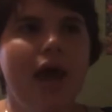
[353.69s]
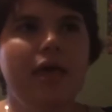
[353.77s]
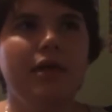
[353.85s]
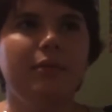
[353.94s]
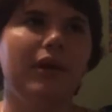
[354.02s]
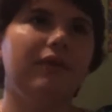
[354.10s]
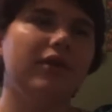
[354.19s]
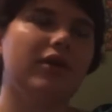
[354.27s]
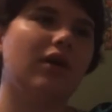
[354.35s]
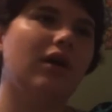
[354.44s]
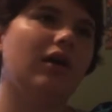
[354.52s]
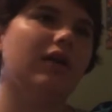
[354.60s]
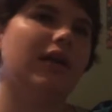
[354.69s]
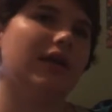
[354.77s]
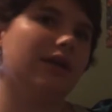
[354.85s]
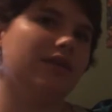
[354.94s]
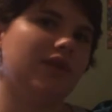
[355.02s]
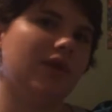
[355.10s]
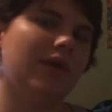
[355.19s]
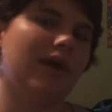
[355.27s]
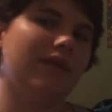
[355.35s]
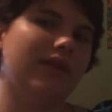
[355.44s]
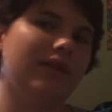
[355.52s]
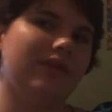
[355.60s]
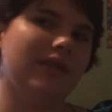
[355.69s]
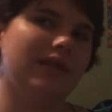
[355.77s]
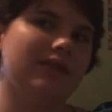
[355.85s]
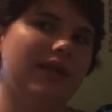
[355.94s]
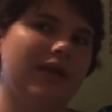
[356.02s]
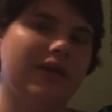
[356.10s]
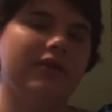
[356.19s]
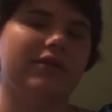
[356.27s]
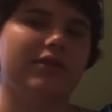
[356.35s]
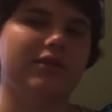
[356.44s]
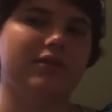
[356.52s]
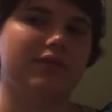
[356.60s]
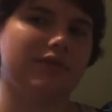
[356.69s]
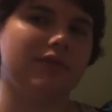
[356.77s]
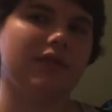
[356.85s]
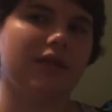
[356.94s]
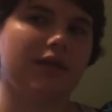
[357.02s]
And then whenever you call, like, if you don't have anything to say, it's just